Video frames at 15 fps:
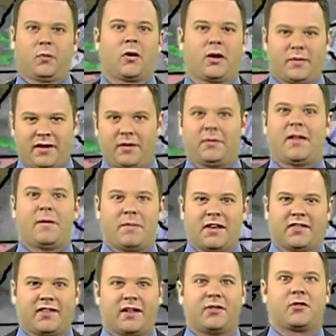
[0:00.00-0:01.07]
we're going to be keeping
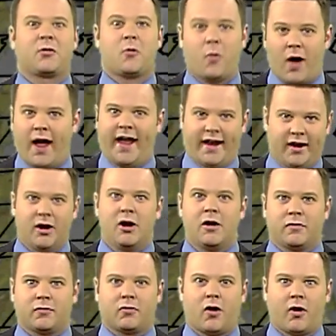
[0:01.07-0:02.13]
things quiet
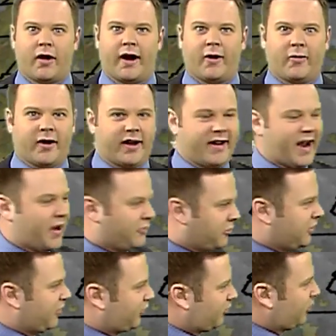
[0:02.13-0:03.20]
for our area. Neither of
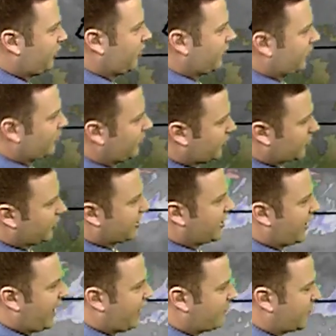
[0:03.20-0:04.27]
these two systems are really going
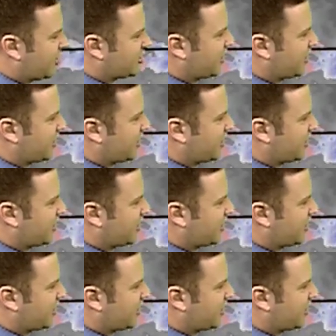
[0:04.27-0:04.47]
to have much